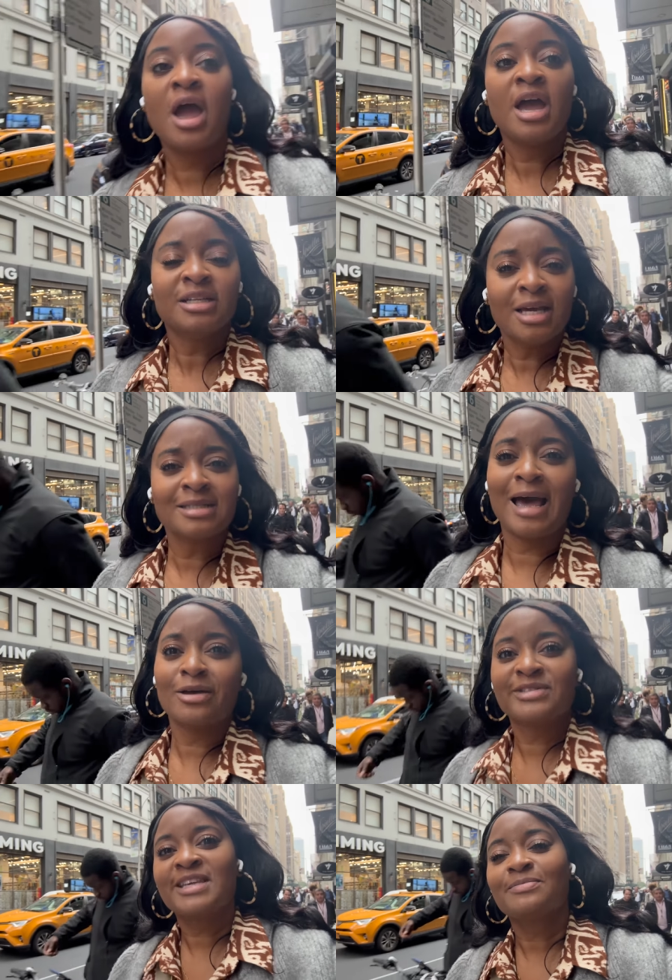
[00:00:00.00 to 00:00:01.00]
turns
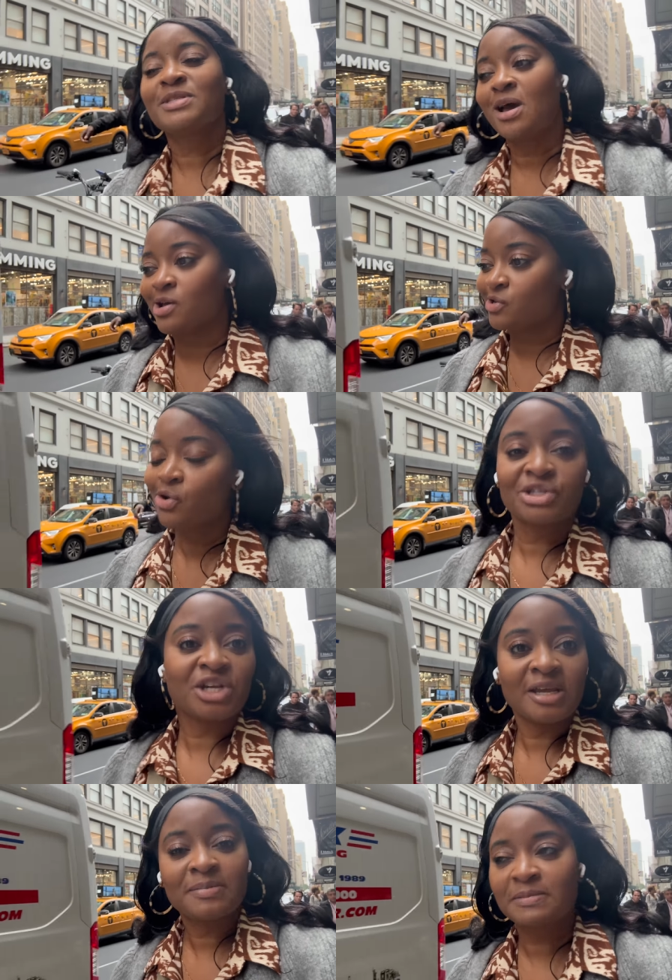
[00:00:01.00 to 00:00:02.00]
out zips are not
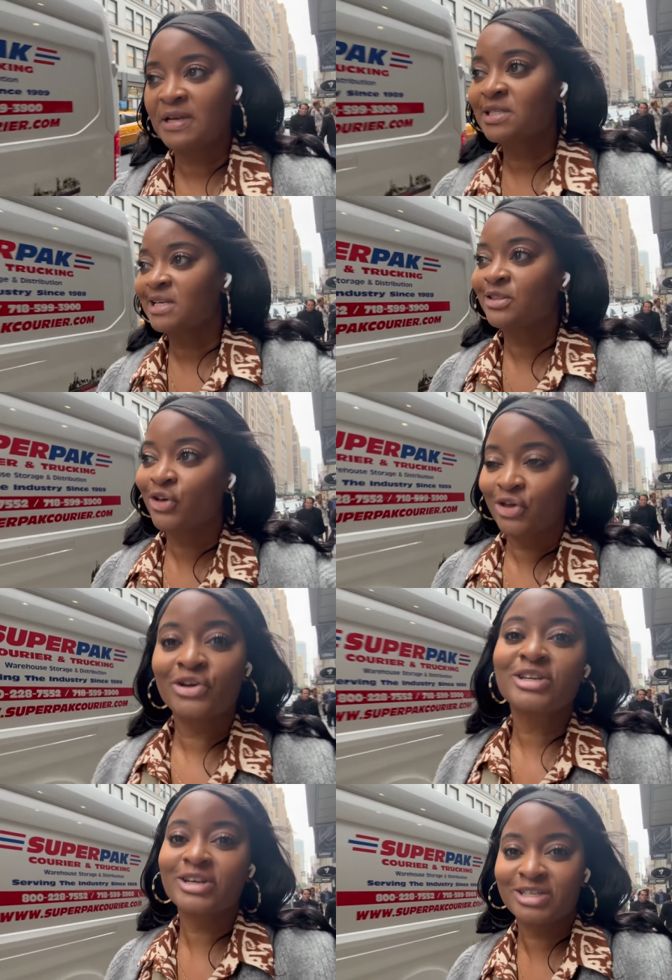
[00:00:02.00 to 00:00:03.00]
cheap especially the
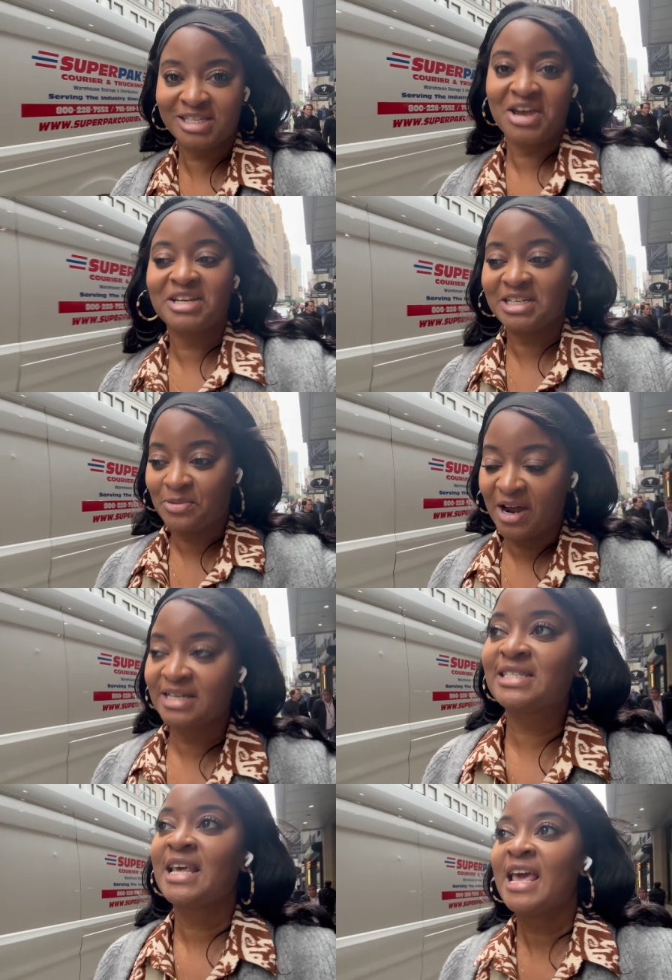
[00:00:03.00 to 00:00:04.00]
good sturdy
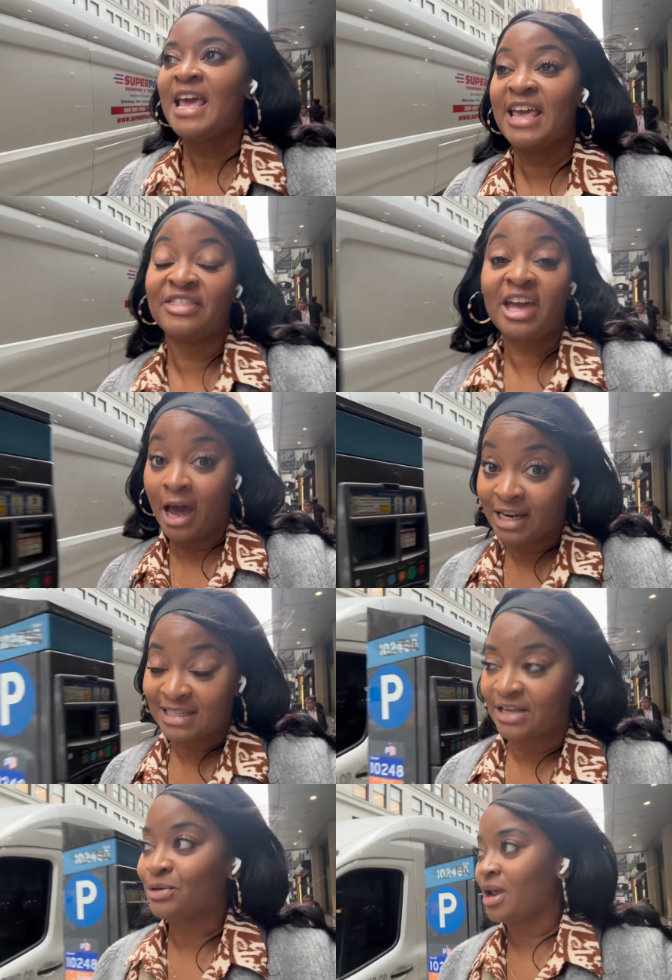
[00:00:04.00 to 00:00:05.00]
ones in the colors
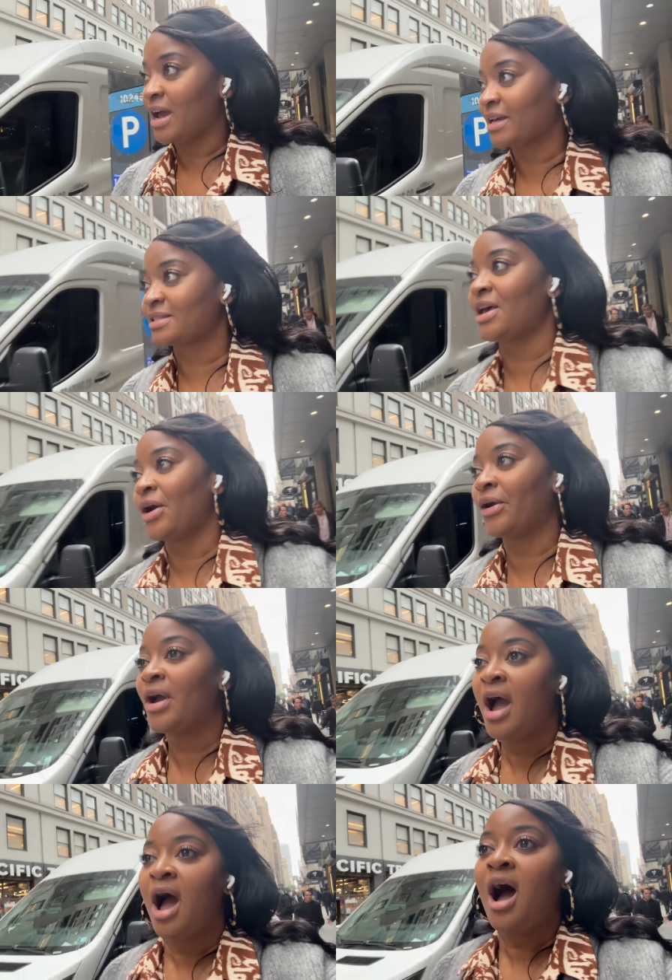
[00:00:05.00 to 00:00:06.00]
that you like so
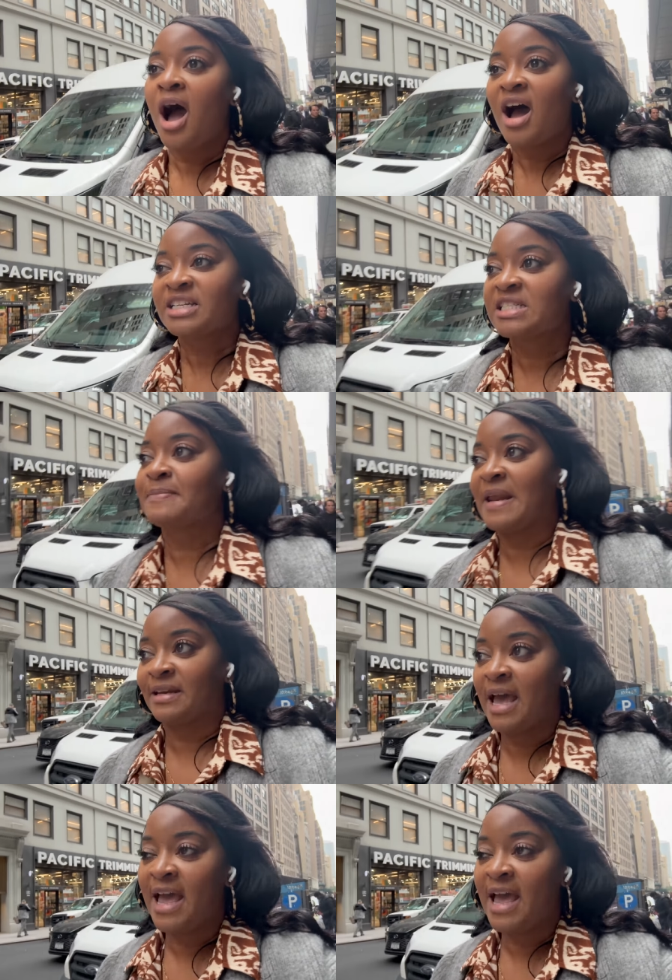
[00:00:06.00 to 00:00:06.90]
I just spent